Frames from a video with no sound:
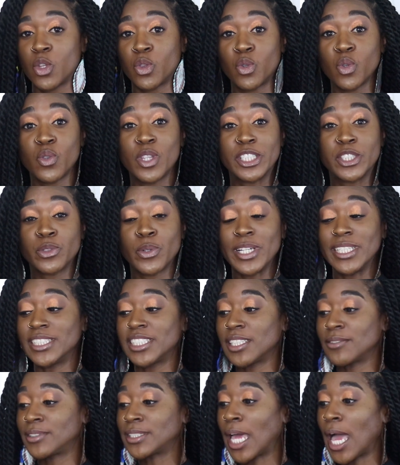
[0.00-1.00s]
through the
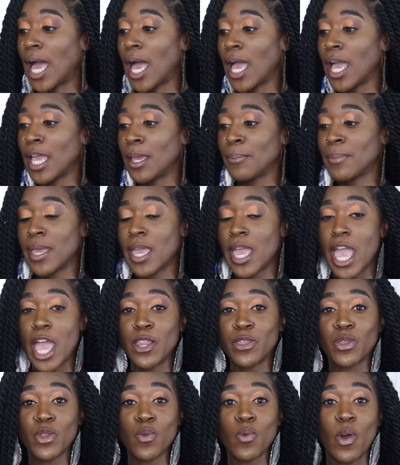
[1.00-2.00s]
trends of time
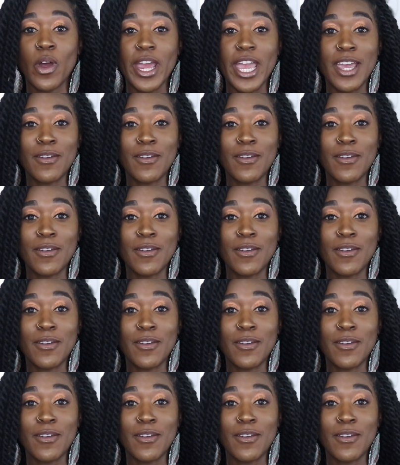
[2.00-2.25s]
and through our